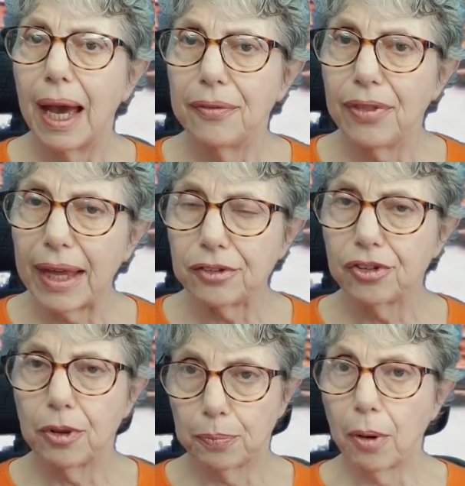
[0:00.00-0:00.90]
And that's
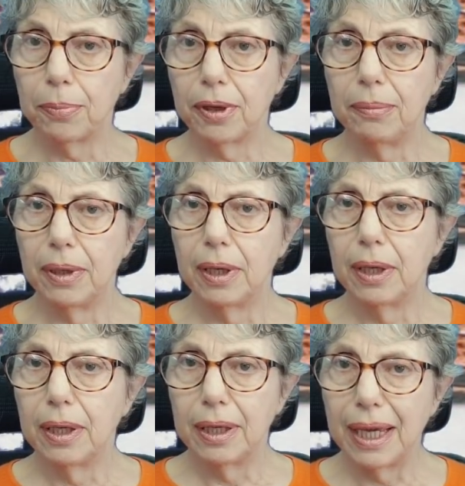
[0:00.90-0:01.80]
the problem,
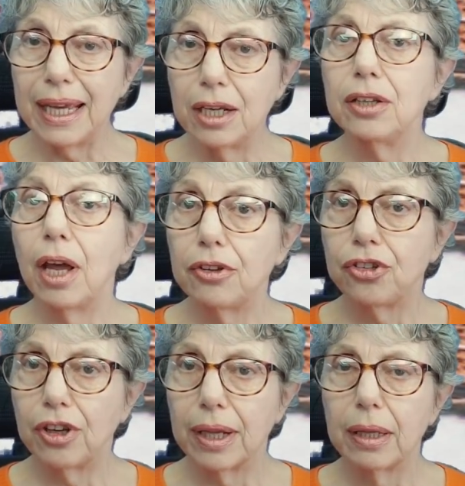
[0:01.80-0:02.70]
in a
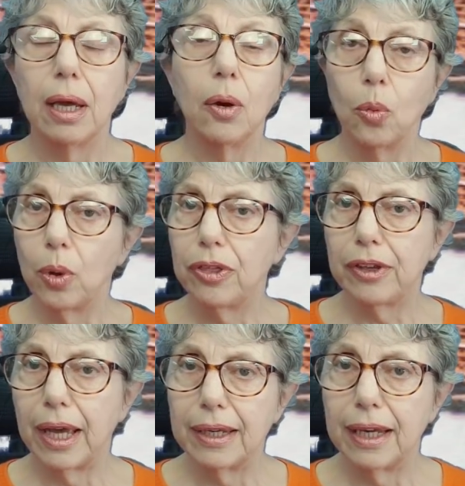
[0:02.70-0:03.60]
nutshell, with
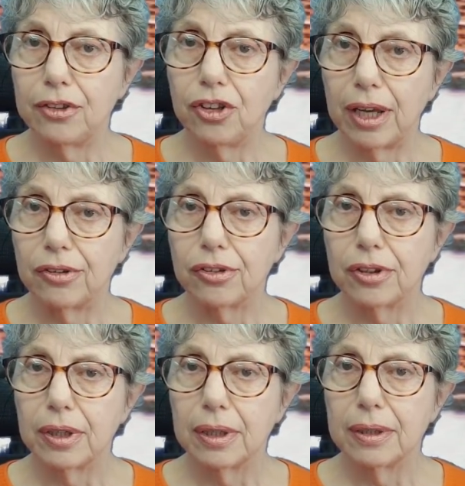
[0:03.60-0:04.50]
the
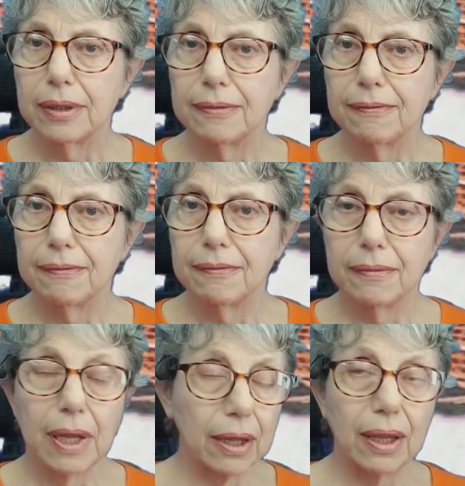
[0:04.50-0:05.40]
NHS.
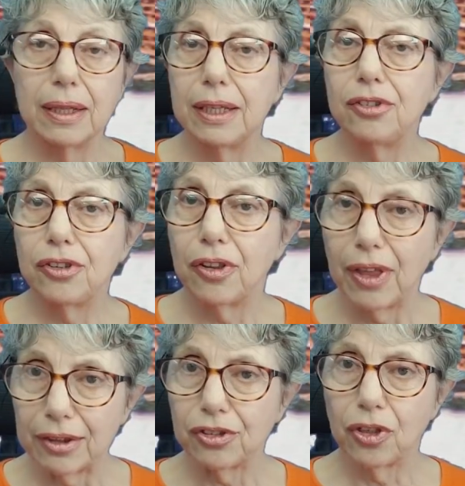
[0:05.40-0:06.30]
At least
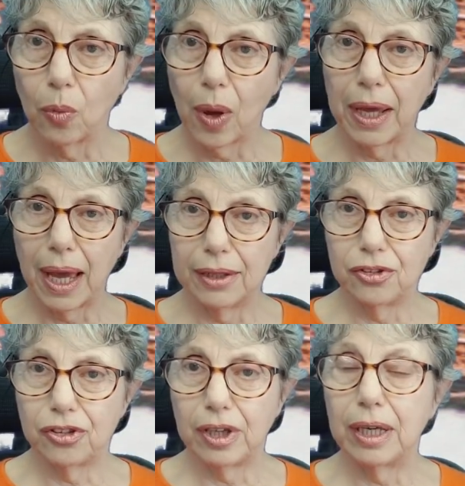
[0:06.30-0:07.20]
that's the way I
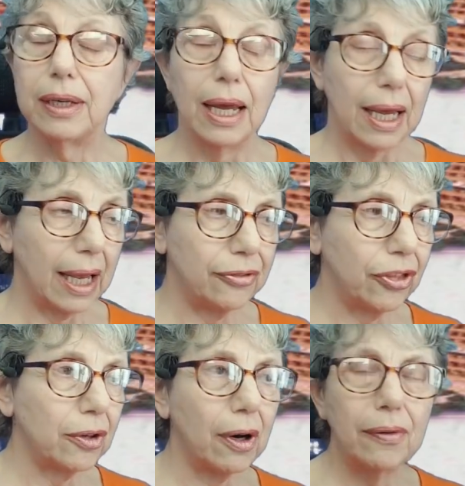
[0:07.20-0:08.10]
see it. If
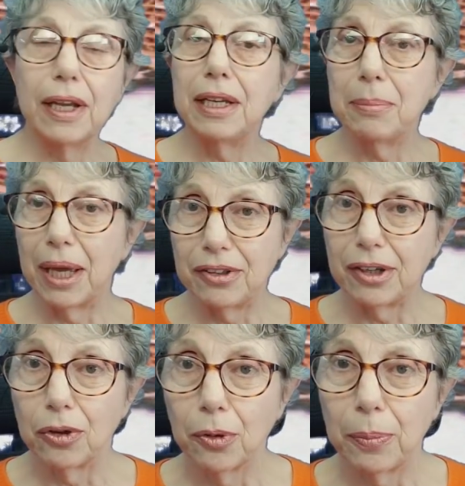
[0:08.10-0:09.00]
there are any
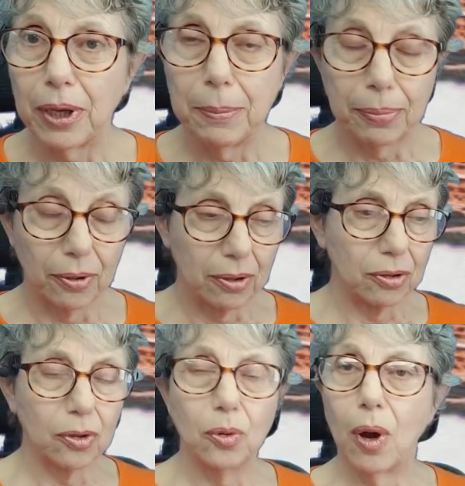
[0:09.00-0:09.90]
medical people
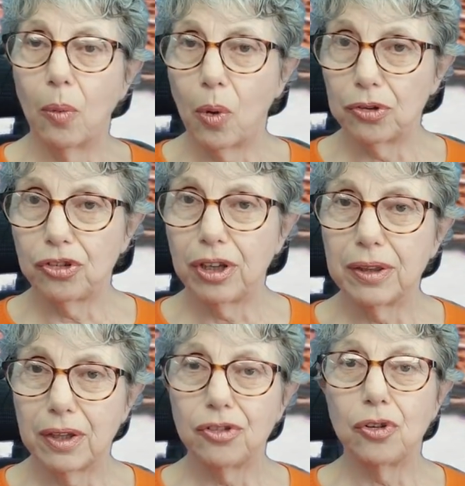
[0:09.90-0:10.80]
who are
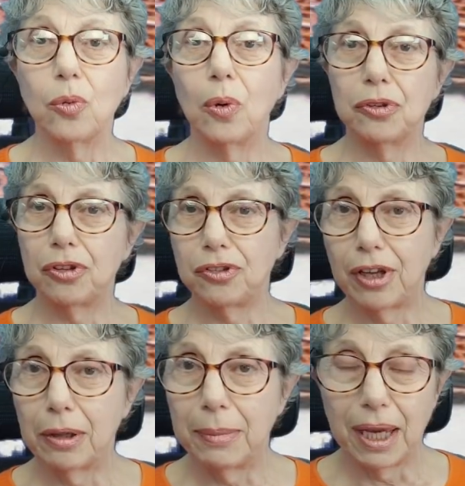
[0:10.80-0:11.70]
watching this who want to
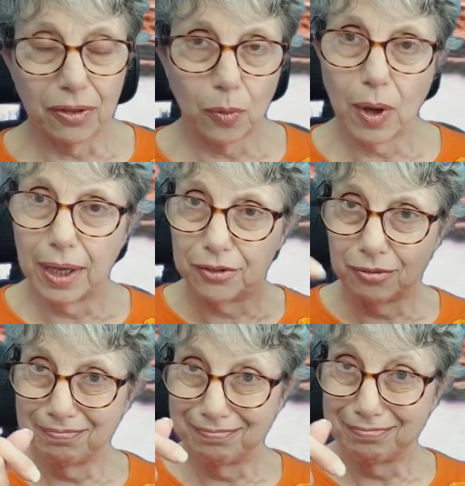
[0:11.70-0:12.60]
tell me
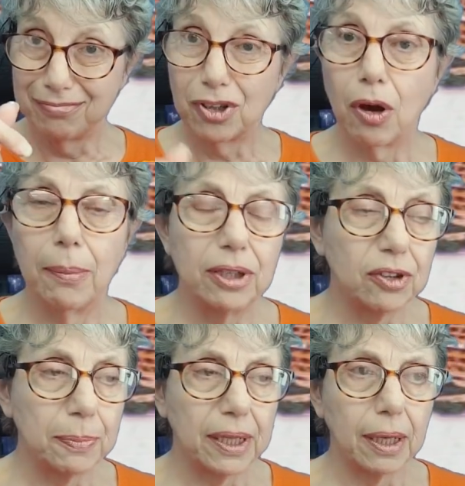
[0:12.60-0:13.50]
otherwise,
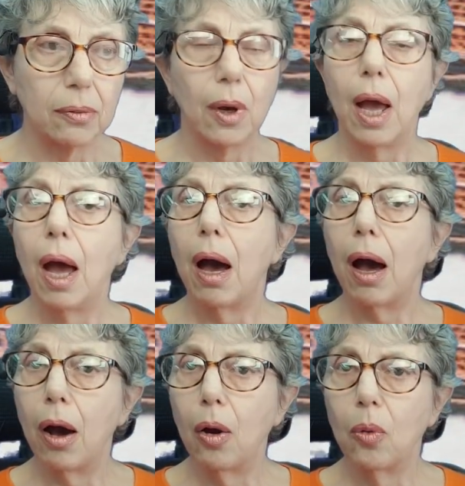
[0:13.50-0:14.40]
comments below.
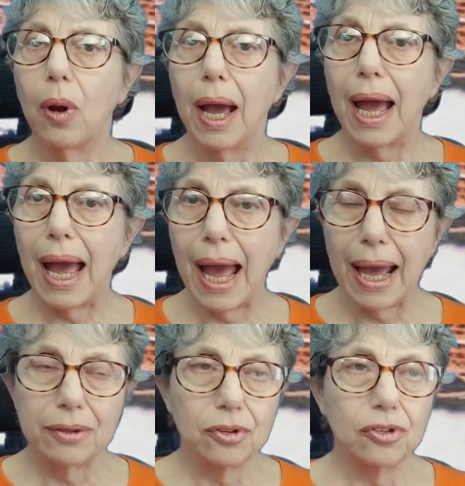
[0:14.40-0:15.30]
Oh,
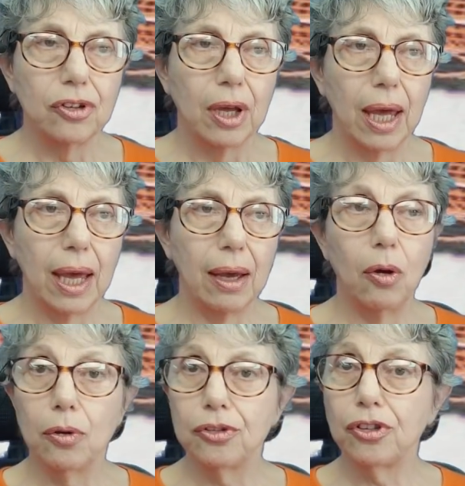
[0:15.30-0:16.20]
and
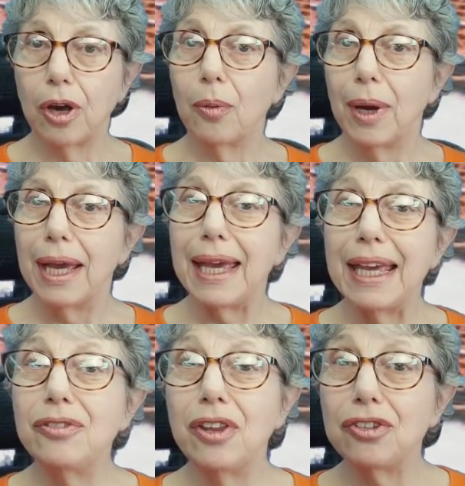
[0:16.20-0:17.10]
also,
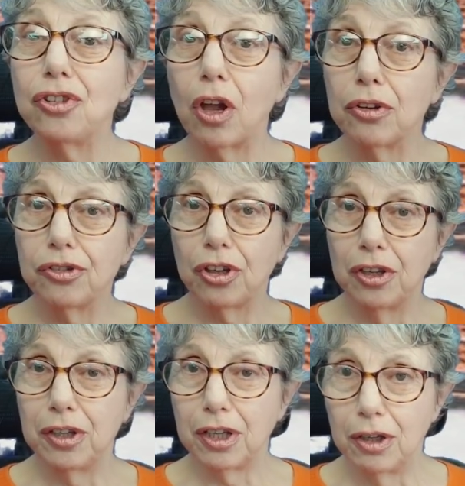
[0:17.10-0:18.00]
in this
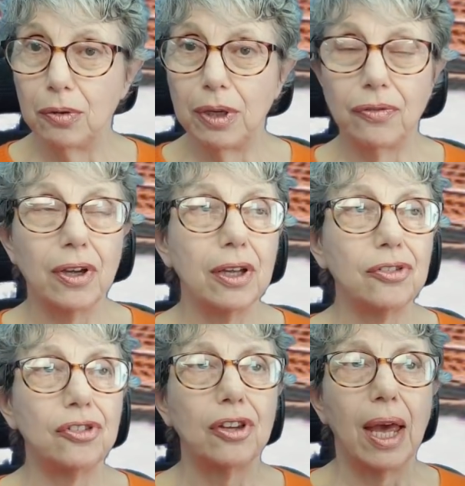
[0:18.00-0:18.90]
alternate
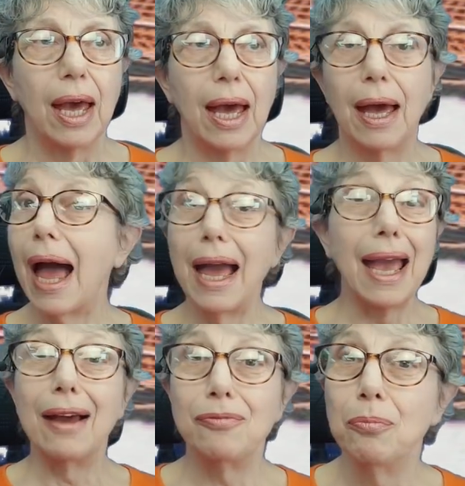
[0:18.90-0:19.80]
universe, I
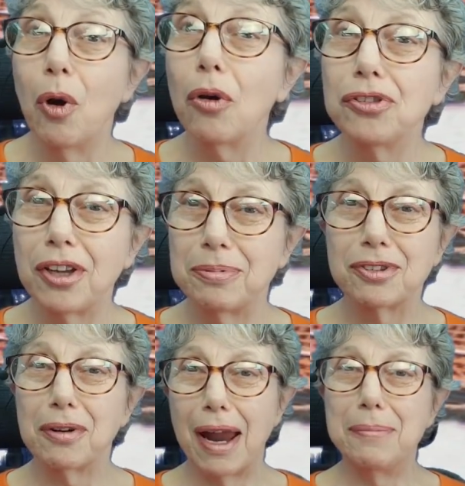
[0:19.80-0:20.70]
have more
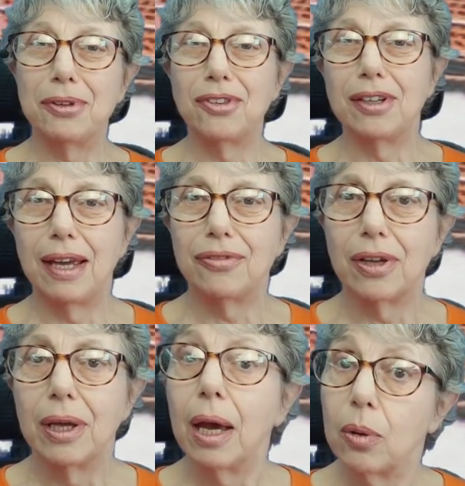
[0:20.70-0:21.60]
subscribers than ever.